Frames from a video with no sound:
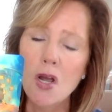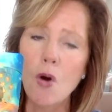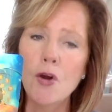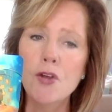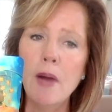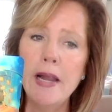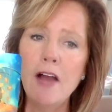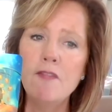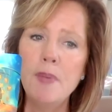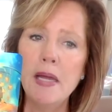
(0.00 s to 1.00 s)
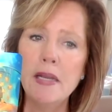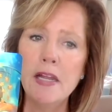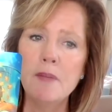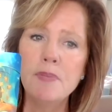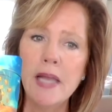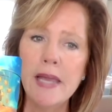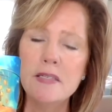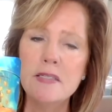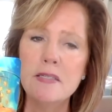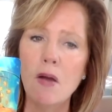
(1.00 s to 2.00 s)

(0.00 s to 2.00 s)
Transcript: or you might have been in a place